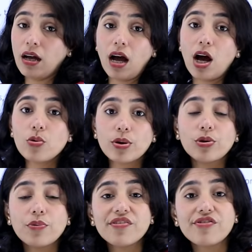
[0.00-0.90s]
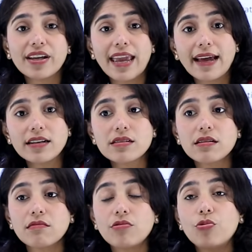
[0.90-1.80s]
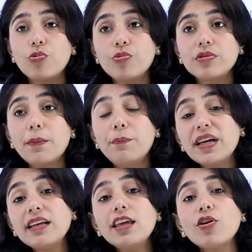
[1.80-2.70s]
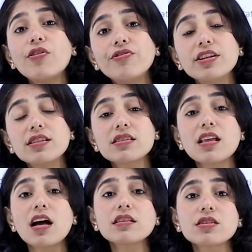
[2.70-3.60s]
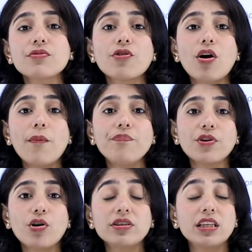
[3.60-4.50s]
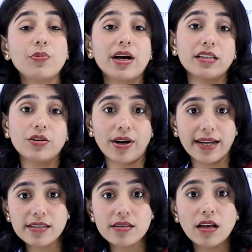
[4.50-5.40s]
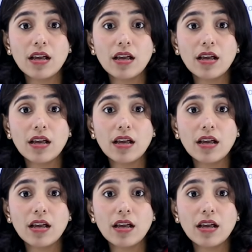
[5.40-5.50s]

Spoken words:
how could we forget the beginning of it starts from your Diwani right,